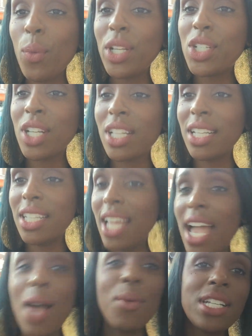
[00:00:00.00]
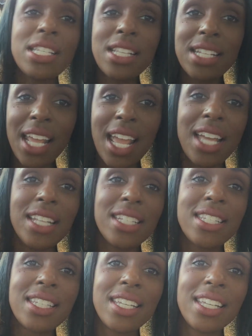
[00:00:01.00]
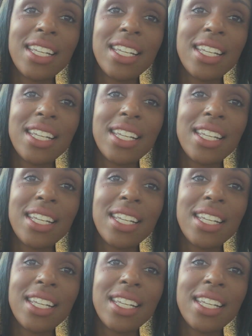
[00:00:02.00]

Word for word: We chilling. Yeah, I want to see the dance.